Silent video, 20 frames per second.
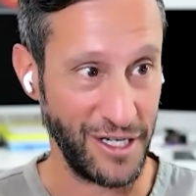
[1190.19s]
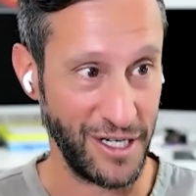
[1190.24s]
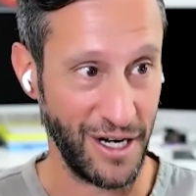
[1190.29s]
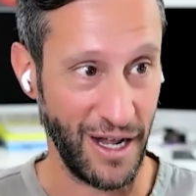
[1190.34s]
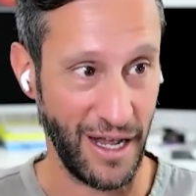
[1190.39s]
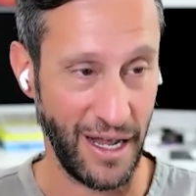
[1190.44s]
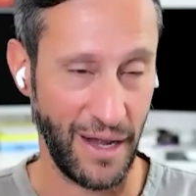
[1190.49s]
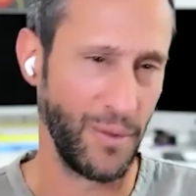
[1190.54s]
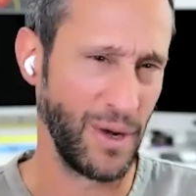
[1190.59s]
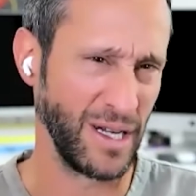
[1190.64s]
And
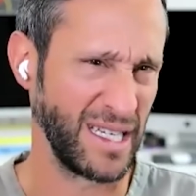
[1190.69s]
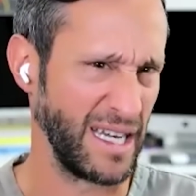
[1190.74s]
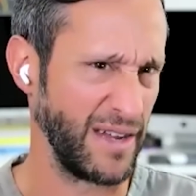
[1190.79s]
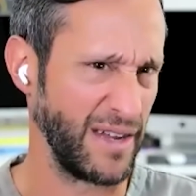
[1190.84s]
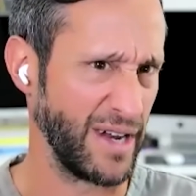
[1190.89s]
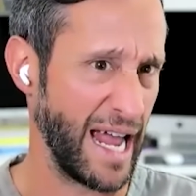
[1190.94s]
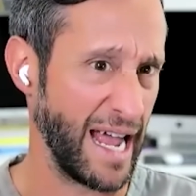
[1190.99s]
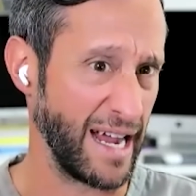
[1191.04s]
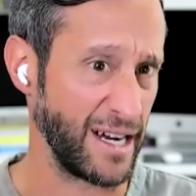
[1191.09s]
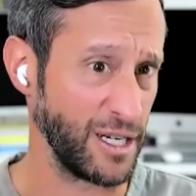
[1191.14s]
it wasn't
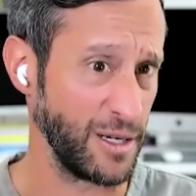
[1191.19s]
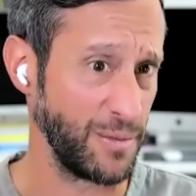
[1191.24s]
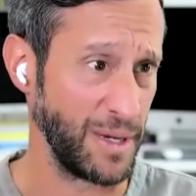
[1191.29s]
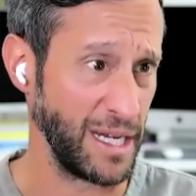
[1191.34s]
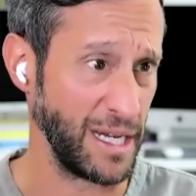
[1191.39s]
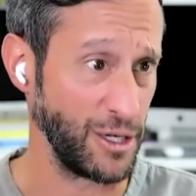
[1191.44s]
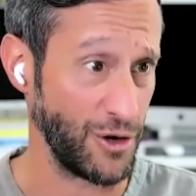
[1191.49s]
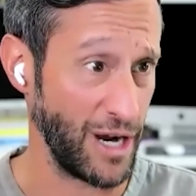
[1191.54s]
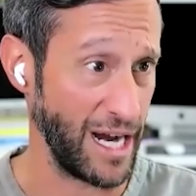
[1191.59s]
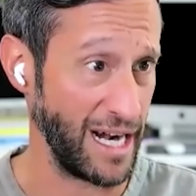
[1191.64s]
even actually
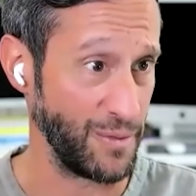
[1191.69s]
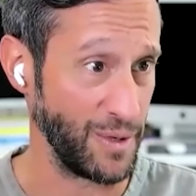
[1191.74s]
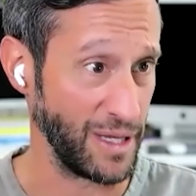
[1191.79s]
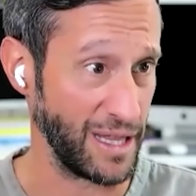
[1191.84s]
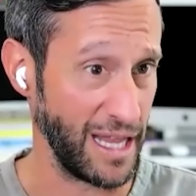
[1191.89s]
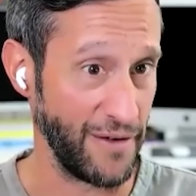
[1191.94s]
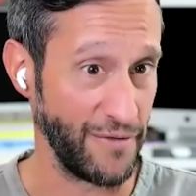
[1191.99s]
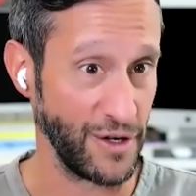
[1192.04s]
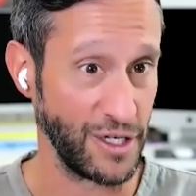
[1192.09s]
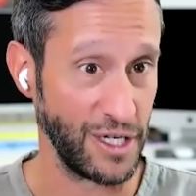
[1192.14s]
being traded with
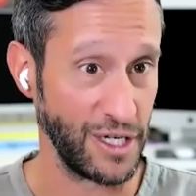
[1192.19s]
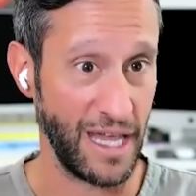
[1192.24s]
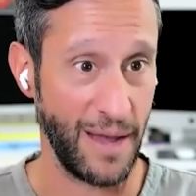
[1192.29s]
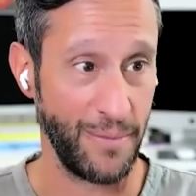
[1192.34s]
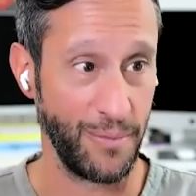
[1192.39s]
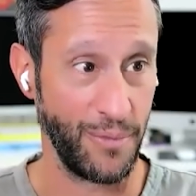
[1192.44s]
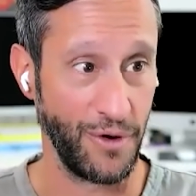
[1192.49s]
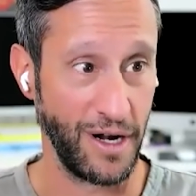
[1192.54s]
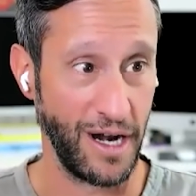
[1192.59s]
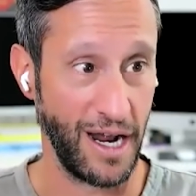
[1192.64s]
leverage at that
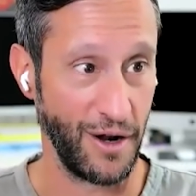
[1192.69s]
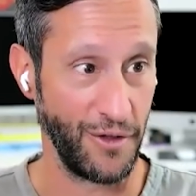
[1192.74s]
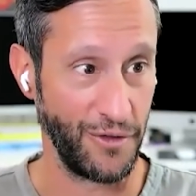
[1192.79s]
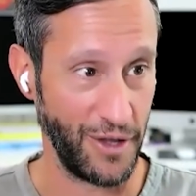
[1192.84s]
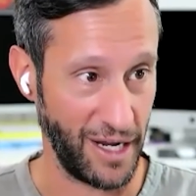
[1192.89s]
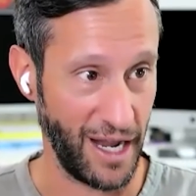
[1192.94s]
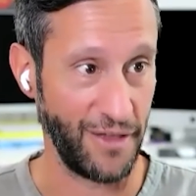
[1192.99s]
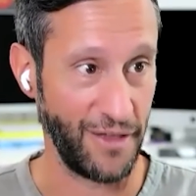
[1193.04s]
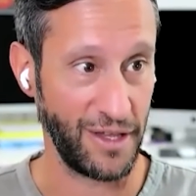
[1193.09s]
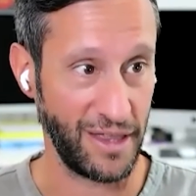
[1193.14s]
point, I don't
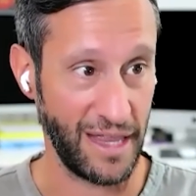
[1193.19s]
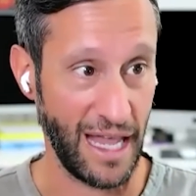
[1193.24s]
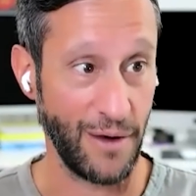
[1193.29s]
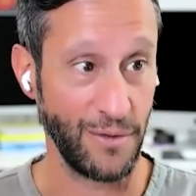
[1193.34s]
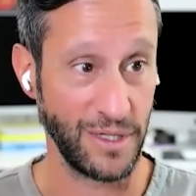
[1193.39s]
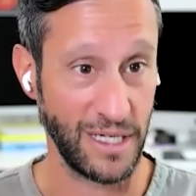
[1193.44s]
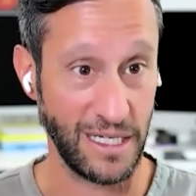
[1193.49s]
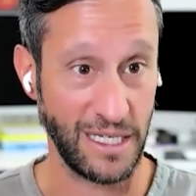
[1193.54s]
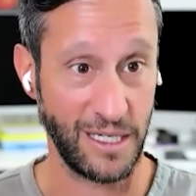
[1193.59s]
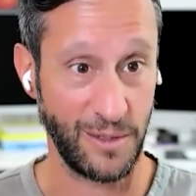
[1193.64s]
think. I think that
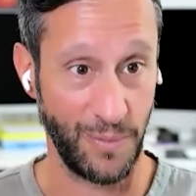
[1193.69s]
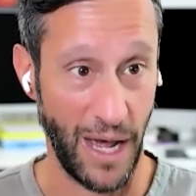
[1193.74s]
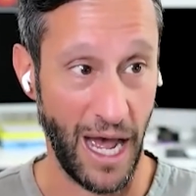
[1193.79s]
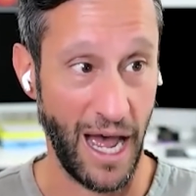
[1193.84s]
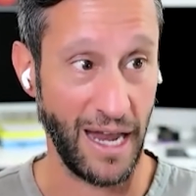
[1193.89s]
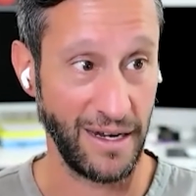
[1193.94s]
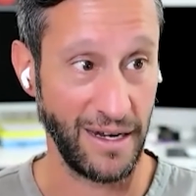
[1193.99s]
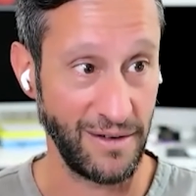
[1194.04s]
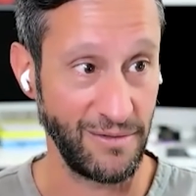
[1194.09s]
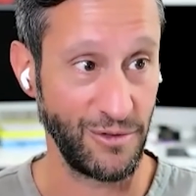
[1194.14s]
was a
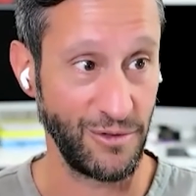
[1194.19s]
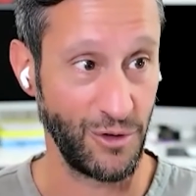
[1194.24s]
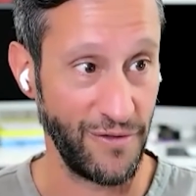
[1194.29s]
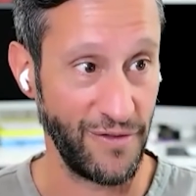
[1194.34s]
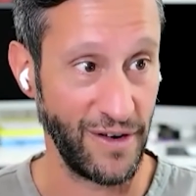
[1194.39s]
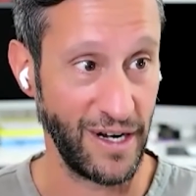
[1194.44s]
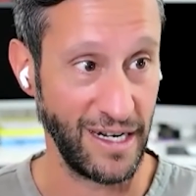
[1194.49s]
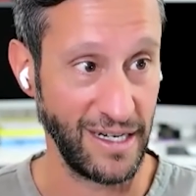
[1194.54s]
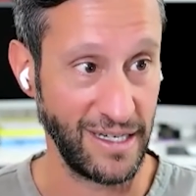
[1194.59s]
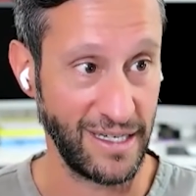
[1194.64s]

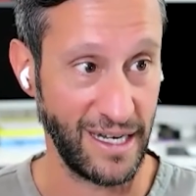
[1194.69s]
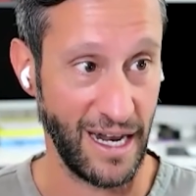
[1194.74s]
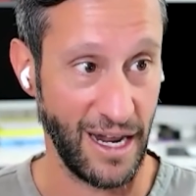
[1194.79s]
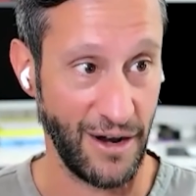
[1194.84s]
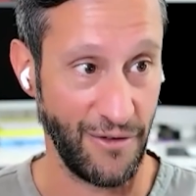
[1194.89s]
spot-driven incident,